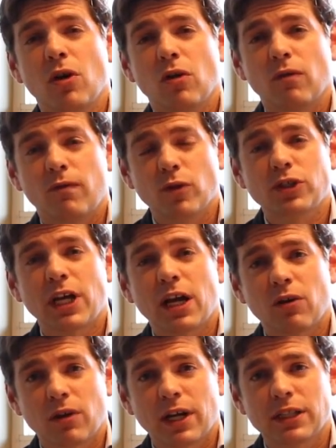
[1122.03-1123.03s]
fusha,
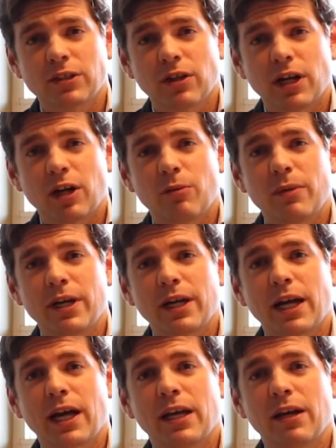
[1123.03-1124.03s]
on classical
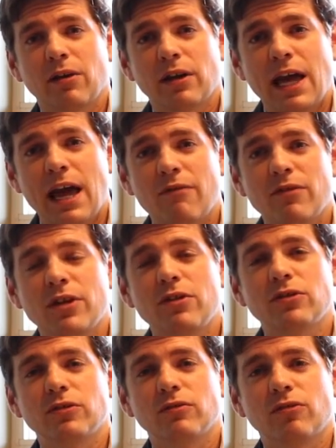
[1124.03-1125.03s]
Arabic, and on heavy
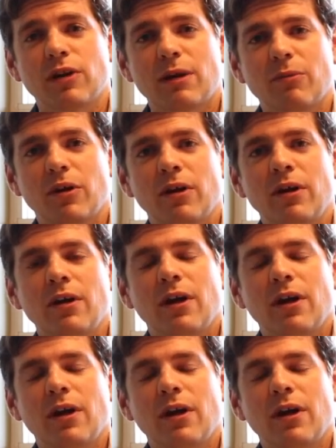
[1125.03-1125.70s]
use of grammar.